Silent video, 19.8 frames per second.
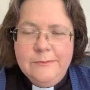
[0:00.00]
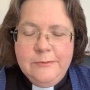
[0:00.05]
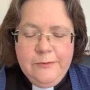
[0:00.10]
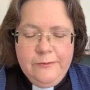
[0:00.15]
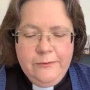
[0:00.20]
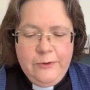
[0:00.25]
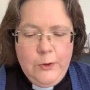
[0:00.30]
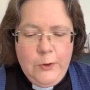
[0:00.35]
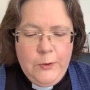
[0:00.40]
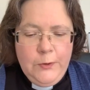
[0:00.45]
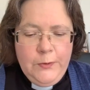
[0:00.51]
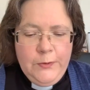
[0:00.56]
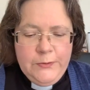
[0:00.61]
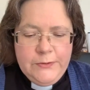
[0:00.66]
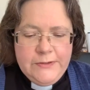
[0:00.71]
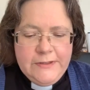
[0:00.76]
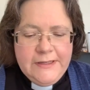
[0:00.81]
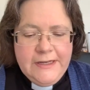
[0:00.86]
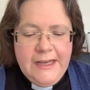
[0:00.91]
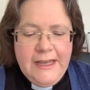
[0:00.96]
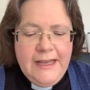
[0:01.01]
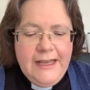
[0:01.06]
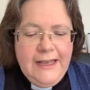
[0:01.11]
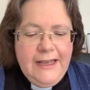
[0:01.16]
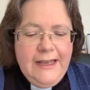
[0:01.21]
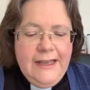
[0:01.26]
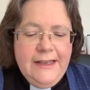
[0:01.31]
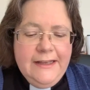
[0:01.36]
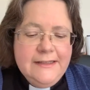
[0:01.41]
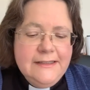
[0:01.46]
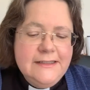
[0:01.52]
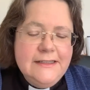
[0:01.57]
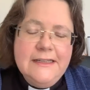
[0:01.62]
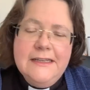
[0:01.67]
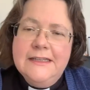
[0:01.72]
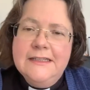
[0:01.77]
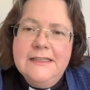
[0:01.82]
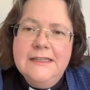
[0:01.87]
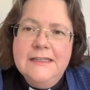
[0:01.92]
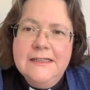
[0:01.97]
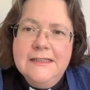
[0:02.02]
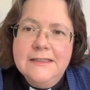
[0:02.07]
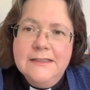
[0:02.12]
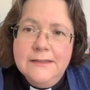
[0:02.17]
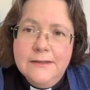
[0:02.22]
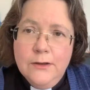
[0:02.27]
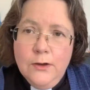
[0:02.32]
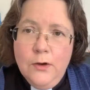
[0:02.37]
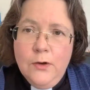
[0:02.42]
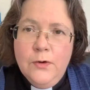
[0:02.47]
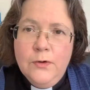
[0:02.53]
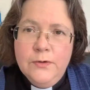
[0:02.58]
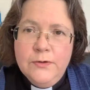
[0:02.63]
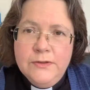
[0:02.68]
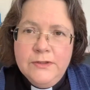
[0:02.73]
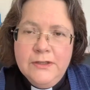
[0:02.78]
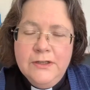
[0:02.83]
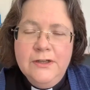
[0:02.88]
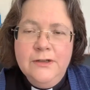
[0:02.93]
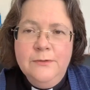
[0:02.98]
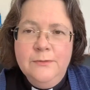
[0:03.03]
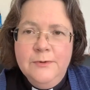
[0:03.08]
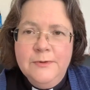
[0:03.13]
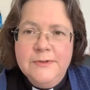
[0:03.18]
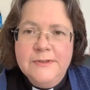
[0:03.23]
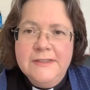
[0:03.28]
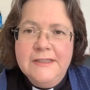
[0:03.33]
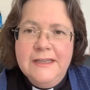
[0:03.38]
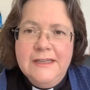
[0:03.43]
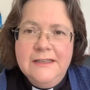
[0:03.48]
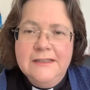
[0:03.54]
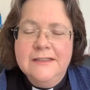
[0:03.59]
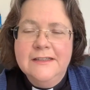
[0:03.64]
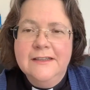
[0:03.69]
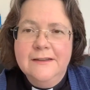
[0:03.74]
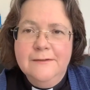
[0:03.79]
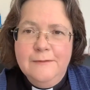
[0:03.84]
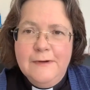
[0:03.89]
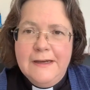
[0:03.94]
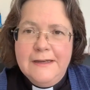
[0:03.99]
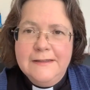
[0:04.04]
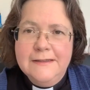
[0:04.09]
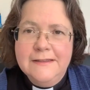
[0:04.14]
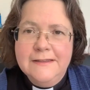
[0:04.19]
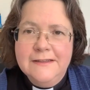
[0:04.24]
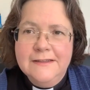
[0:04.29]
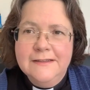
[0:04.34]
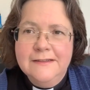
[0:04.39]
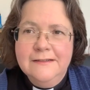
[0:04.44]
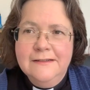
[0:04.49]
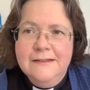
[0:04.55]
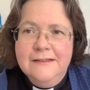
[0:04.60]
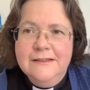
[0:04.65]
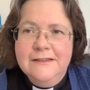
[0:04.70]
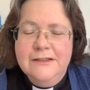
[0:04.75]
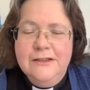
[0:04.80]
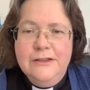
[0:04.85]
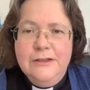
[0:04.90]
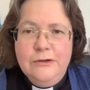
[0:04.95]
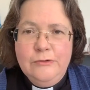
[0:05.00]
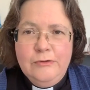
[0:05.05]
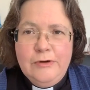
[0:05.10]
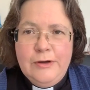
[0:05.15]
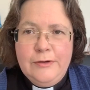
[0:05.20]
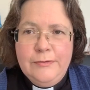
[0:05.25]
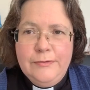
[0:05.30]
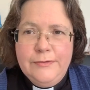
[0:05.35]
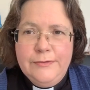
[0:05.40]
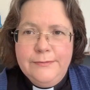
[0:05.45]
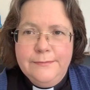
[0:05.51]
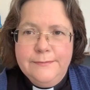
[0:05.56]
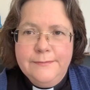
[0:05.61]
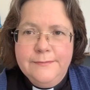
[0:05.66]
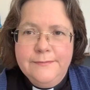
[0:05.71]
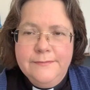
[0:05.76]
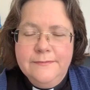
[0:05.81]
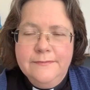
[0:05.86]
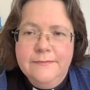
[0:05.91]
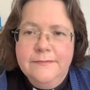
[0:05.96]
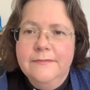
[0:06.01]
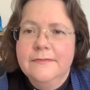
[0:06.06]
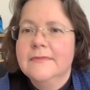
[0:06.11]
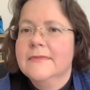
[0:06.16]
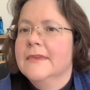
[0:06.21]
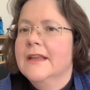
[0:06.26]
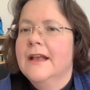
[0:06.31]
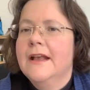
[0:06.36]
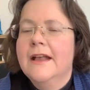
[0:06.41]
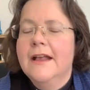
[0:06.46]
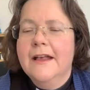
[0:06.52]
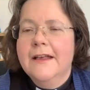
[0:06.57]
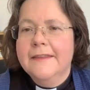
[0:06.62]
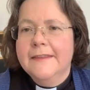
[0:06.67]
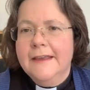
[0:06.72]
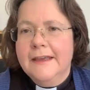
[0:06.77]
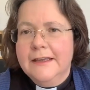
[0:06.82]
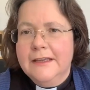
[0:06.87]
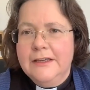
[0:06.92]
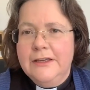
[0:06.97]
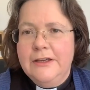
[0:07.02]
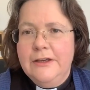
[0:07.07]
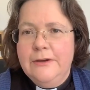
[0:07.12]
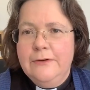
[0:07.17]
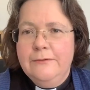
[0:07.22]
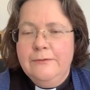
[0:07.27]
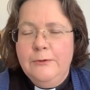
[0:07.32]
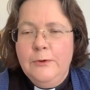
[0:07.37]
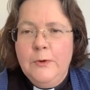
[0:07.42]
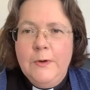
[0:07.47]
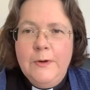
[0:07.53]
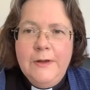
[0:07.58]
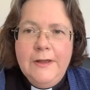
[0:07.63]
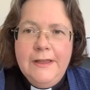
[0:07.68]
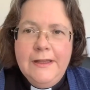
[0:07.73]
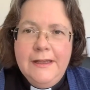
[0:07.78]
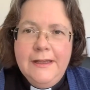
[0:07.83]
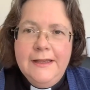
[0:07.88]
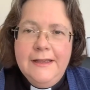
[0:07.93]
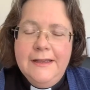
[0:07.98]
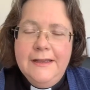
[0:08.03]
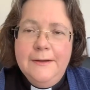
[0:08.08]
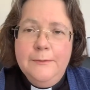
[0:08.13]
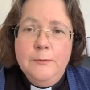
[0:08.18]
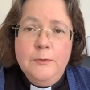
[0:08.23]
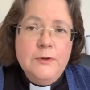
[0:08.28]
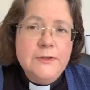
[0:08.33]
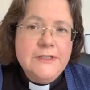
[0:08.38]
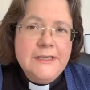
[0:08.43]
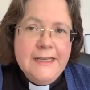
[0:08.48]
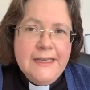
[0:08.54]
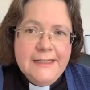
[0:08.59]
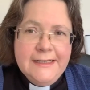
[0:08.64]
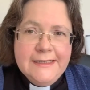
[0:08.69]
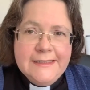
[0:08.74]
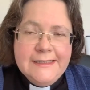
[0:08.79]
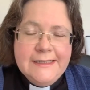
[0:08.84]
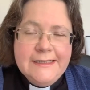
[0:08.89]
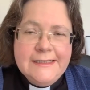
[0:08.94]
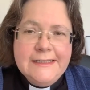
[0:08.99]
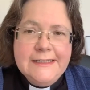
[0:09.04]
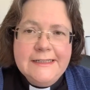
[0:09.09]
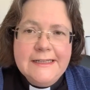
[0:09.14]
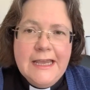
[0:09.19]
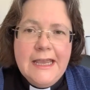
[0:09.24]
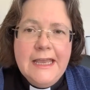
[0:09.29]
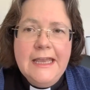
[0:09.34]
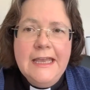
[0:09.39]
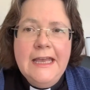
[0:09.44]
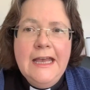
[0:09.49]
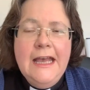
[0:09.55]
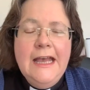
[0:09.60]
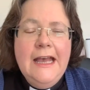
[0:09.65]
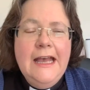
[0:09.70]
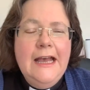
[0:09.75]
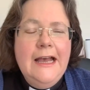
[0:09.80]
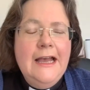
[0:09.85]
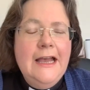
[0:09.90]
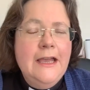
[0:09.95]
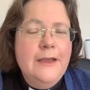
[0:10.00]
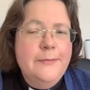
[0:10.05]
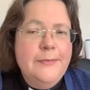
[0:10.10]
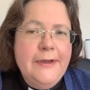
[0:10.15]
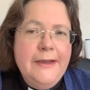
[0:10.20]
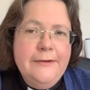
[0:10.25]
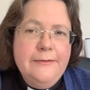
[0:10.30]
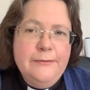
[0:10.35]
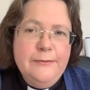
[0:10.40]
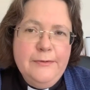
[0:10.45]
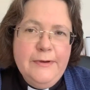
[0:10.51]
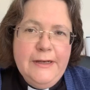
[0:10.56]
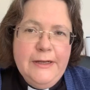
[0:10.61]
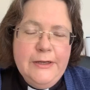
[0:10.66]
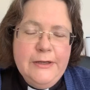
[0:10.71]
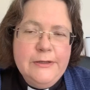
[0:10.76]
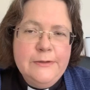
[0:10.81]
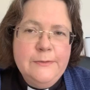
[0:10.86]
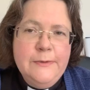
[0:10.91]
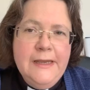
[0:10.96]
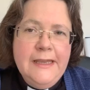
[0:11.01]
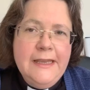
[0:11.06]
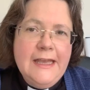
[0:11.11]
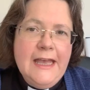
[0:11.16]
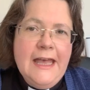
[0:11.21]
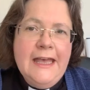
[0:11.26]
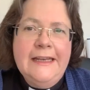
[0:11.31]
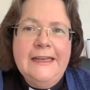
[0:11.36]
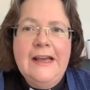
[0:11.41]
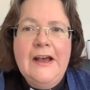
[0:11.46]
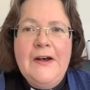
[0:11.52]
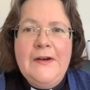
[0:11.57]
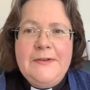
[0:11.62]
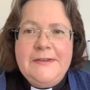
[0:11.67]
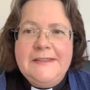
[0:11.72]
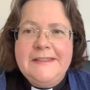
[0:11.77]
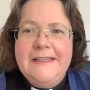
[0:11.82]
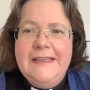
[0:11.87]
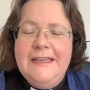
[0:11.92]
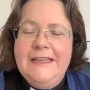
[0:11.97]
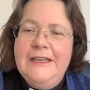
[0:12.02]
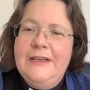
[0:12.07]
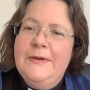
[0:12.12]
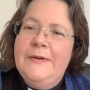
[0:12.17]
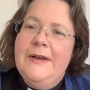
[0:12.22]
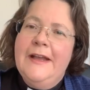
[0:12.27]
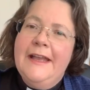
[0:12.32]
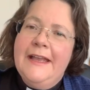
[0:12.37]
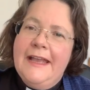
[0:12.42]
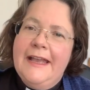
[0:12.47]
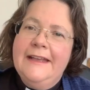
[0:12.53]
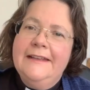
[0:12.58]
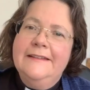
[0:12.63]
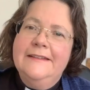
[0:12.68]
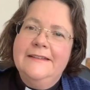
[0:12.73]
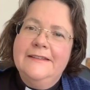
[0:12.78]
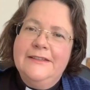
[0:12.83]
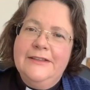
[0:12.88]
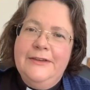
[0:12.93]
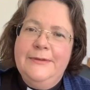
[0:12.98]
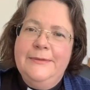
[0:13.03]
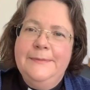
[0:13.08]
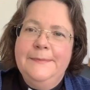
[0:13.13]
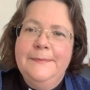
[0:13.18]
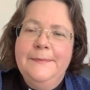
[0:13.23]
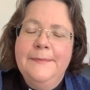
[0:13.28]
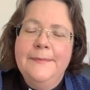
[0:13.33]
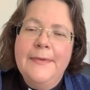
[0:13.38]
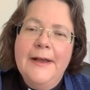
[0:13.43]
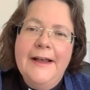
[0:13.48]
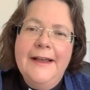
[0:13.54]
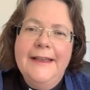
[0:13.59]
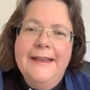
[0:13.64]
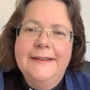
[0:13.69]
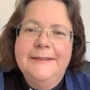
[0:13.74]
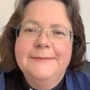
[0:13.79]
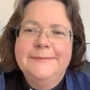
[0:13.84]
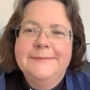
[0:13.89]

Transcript: of God, and it is God who will see to the rest, to the growth. Thank you for watching and listening today. I hope you have a really good week, and I'll see you again soon. Bye.